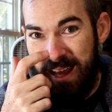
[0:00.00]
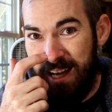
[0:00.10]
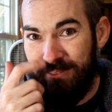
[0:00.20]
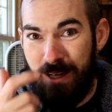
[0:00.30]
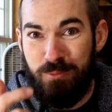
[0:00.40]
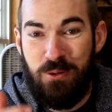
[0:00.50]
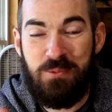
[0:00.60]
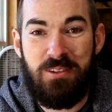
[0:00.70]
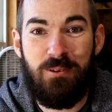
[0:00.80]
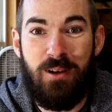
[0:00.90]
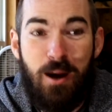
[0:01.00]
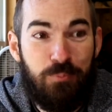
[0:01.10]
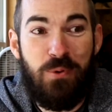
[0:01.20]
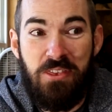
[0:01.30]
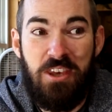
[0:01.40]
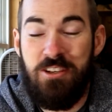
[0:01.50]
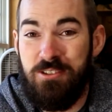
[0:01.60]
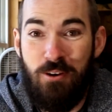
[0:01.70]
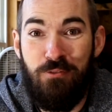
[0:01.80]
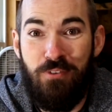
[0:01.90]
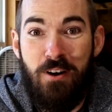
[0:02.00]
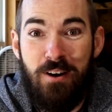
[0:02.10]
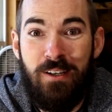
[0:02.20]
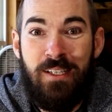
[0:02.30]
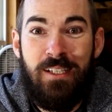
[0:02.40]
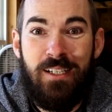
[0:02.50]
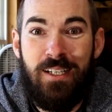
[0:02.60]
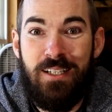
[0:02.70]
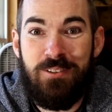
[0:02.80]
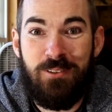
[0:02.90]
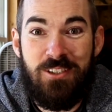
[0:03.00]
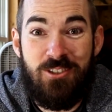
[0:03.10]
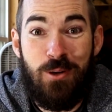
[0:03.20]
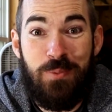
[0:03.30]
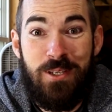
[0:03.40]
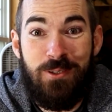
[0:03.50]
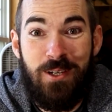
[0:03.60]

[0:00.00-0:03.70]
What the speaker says: that I've come up with so far. So let's jump into